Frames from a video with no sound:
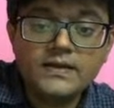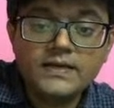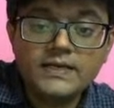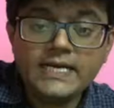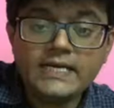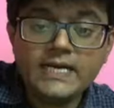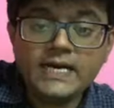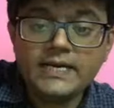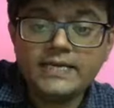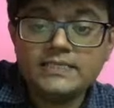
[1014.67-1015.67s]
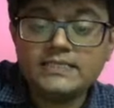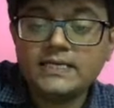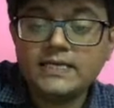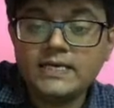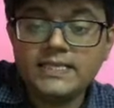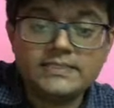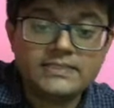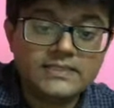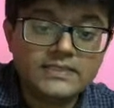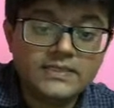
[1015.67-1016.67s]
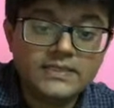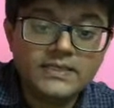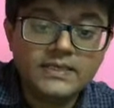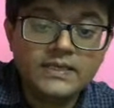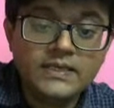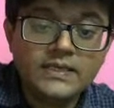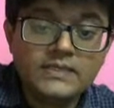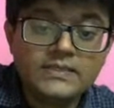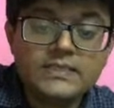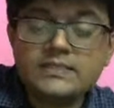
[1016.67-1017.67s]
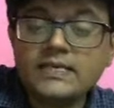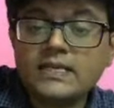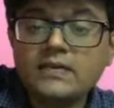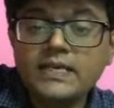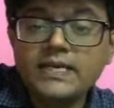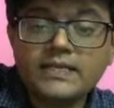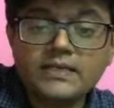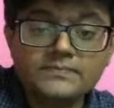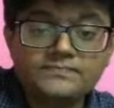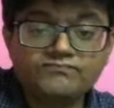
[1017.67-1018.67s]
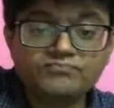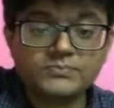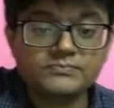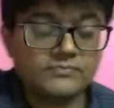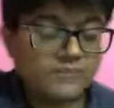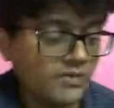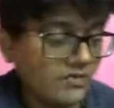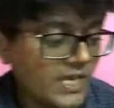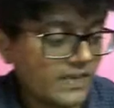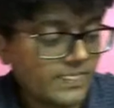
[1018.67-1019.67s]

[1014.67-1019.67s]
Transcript: delta R, right? This delta R least. This is delta violet. Okay.